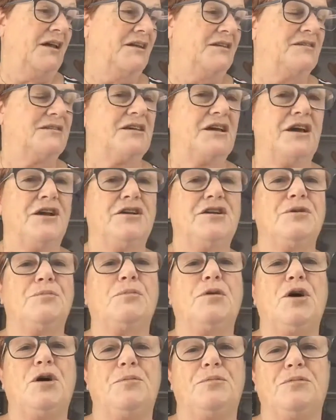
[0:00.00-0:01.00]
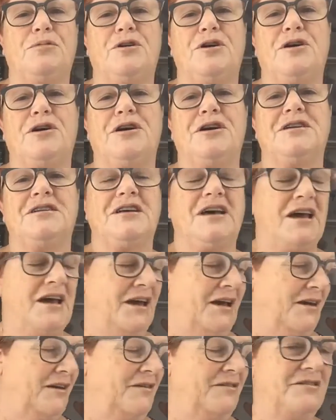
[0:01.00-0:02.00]
and it's going to pop right
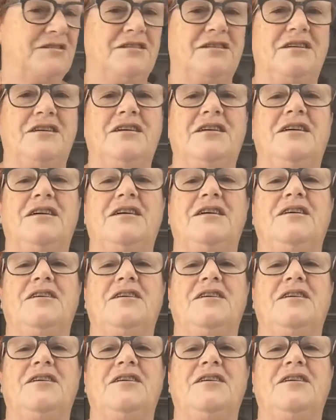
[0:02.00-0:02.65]
out